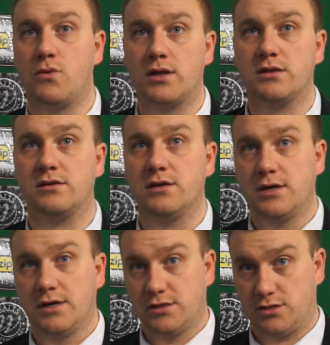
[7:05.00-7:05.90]
wanted
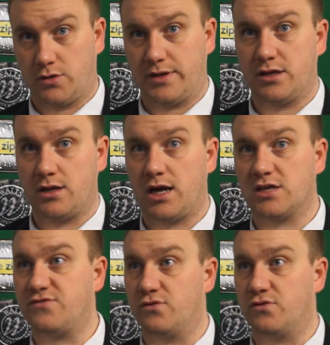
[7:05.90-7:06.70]
to go into the last